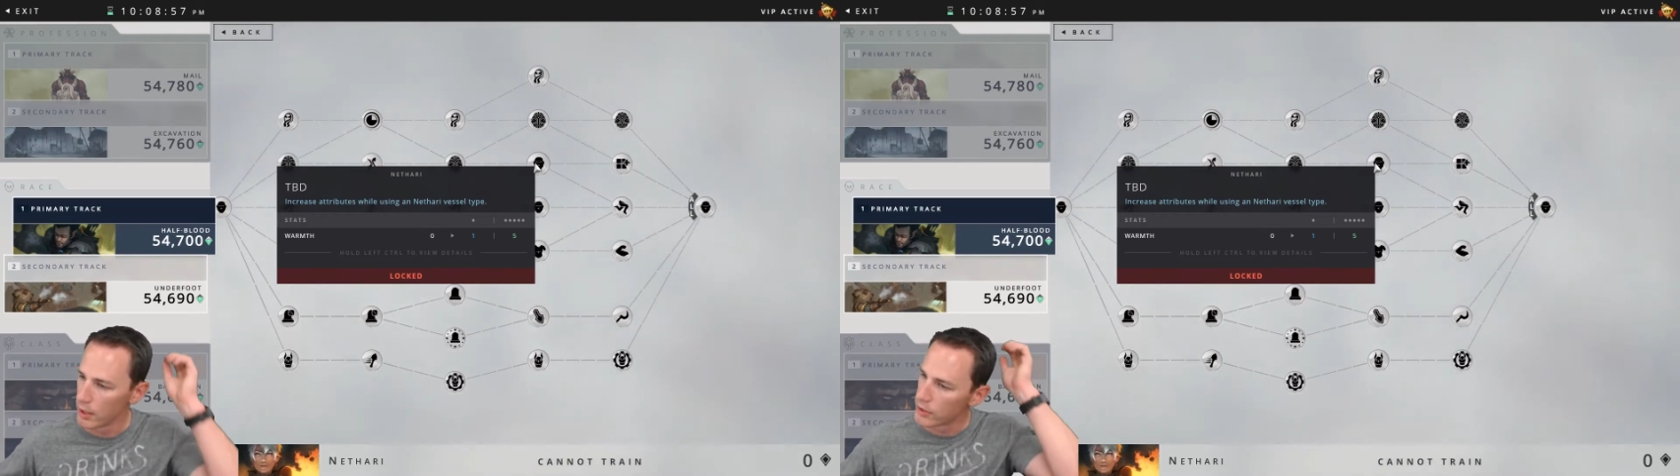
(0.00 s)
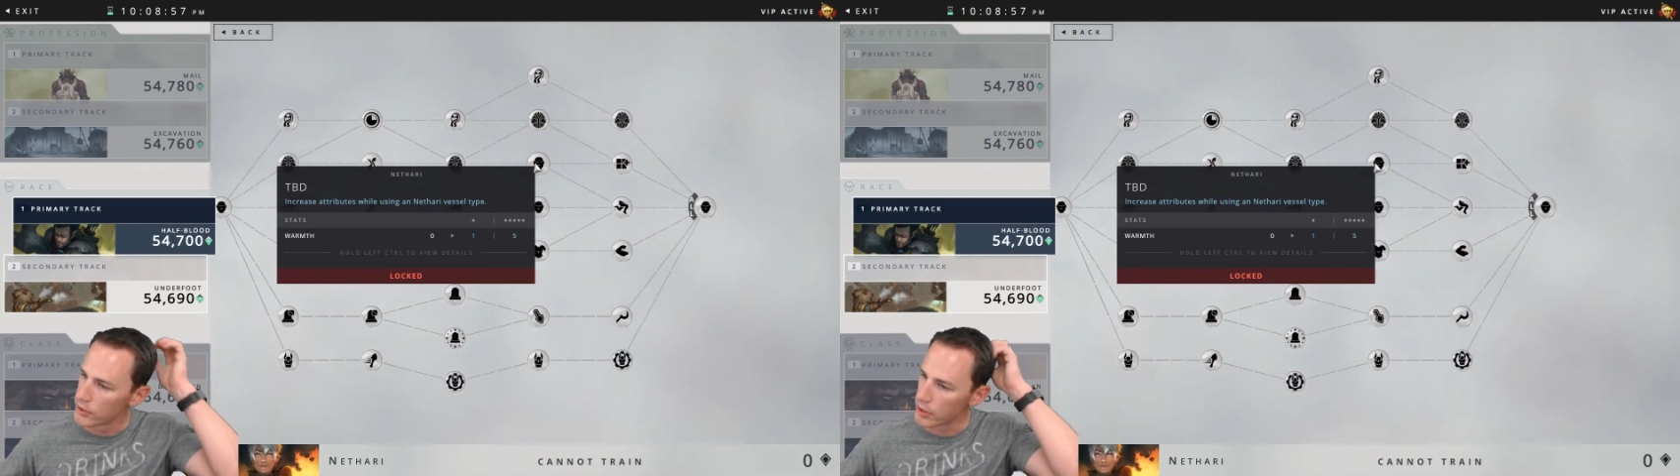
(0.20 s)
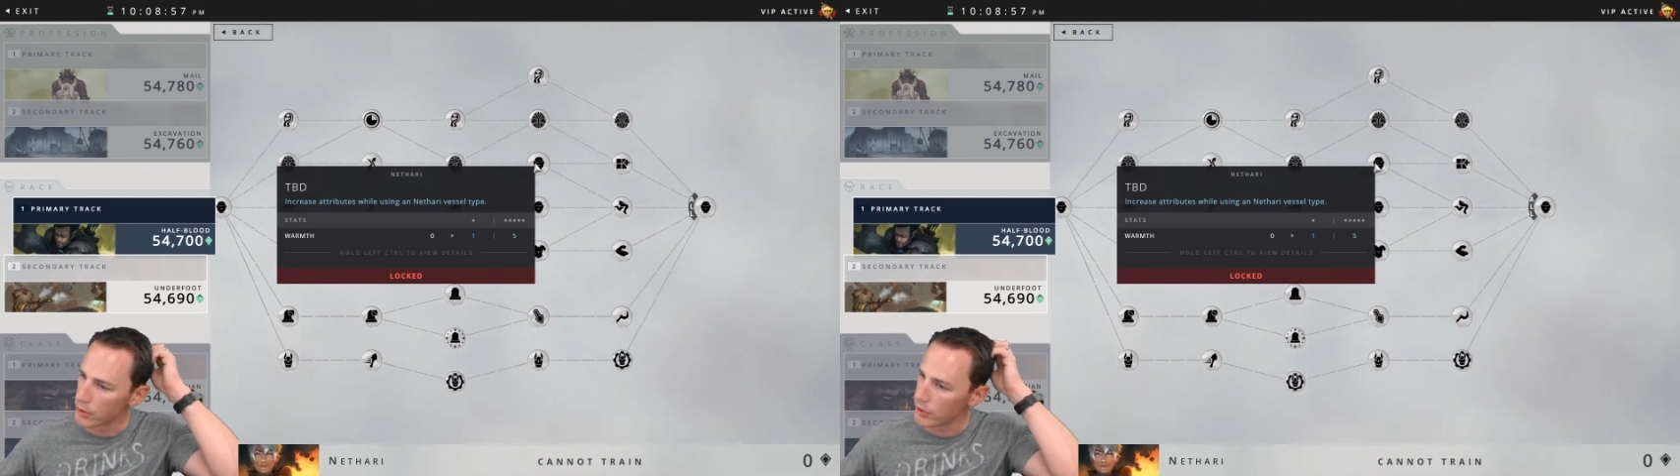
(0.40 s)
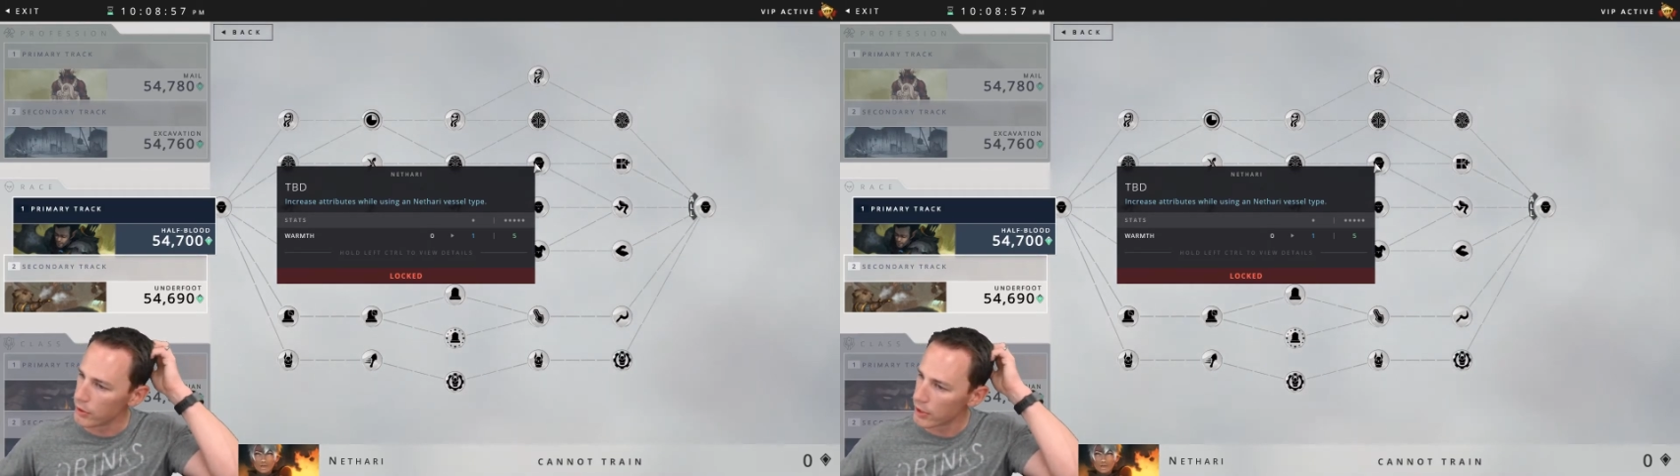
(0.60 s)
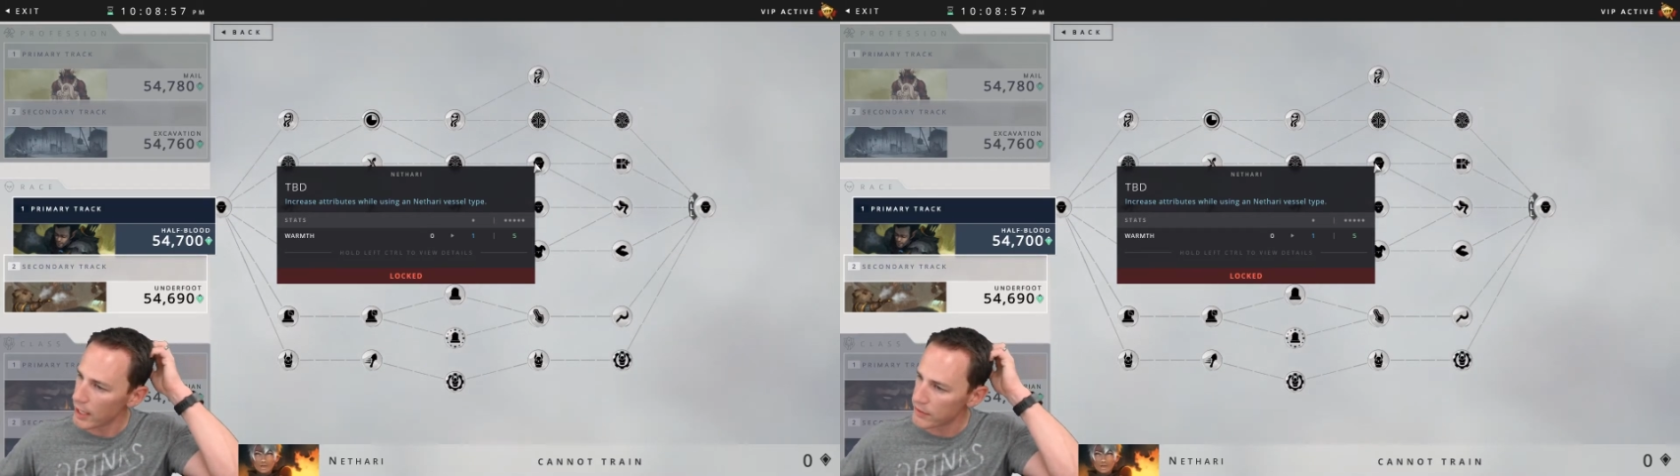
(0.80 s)
So
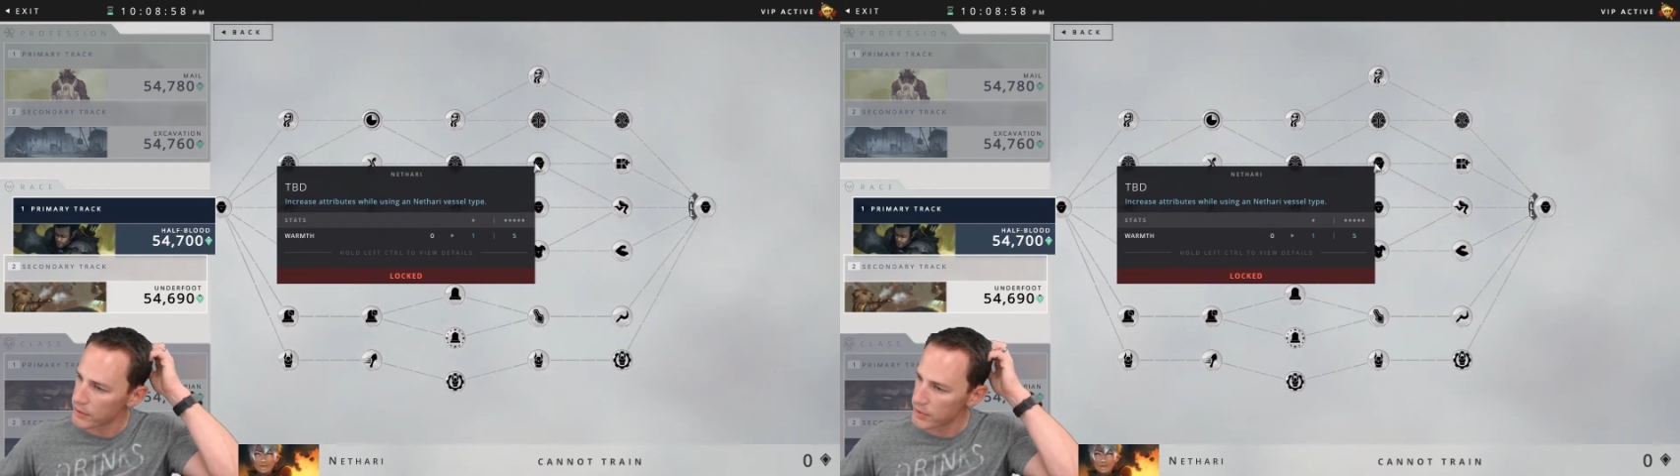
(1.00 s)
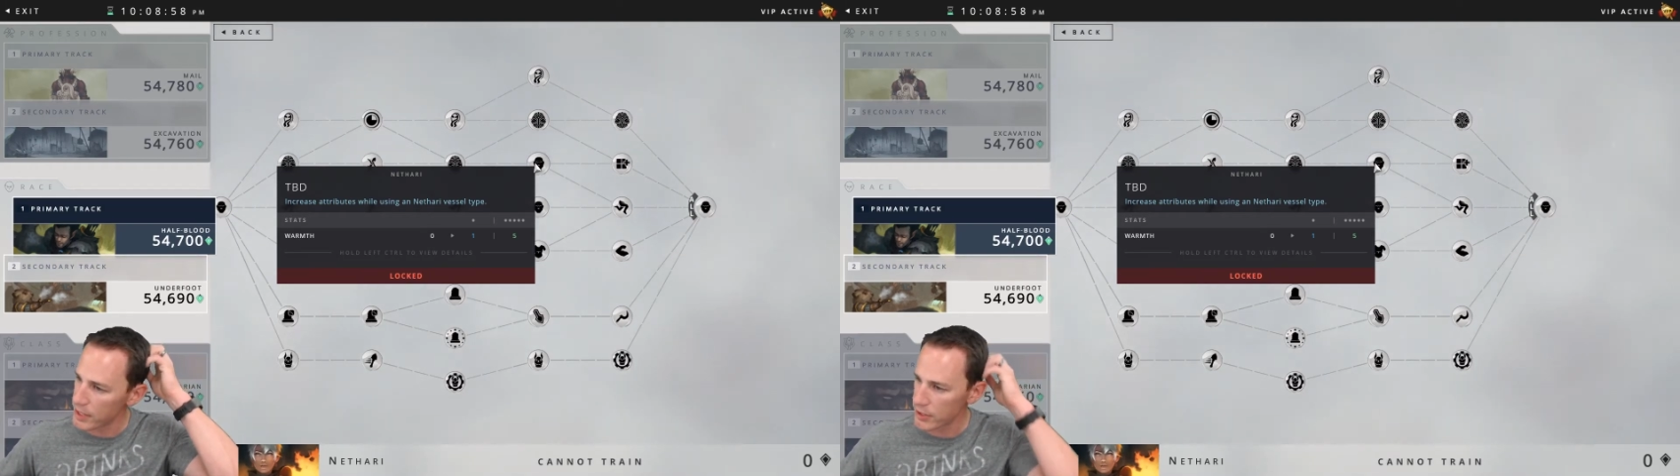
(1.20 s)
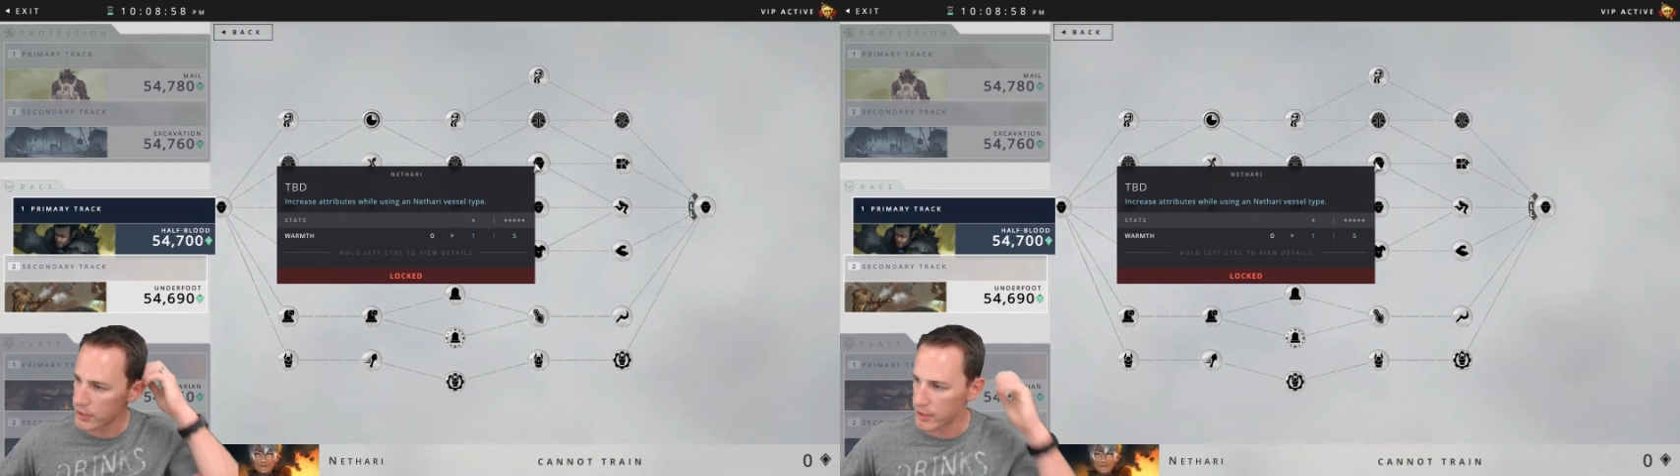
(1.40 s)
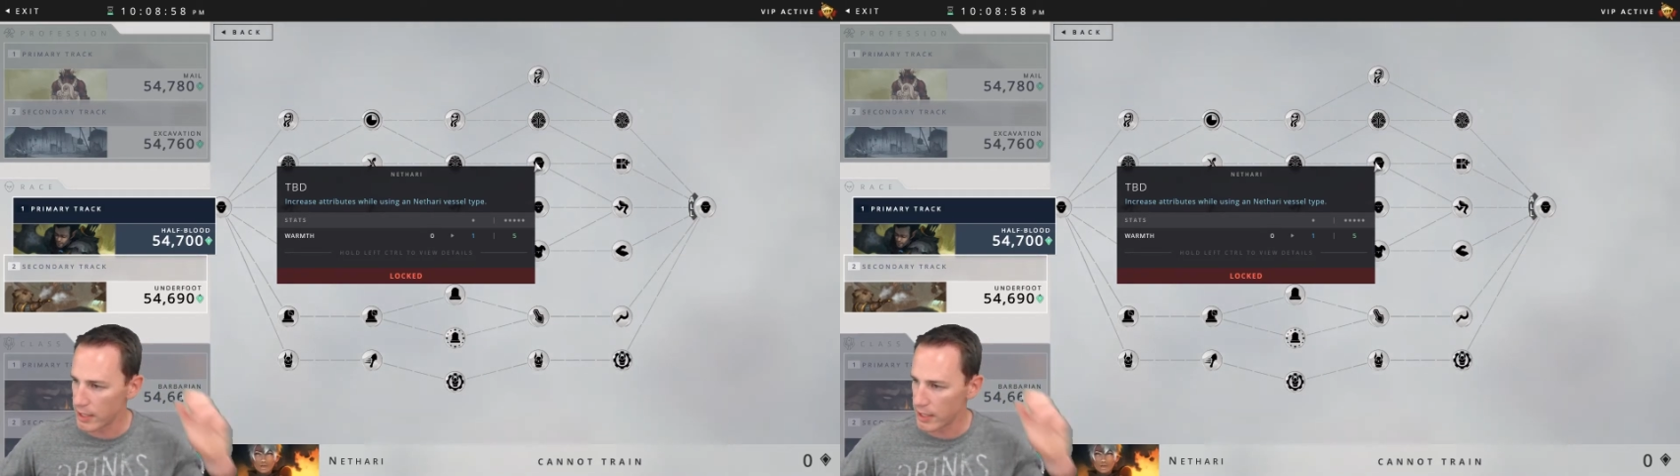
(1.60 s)
you're going to have some sections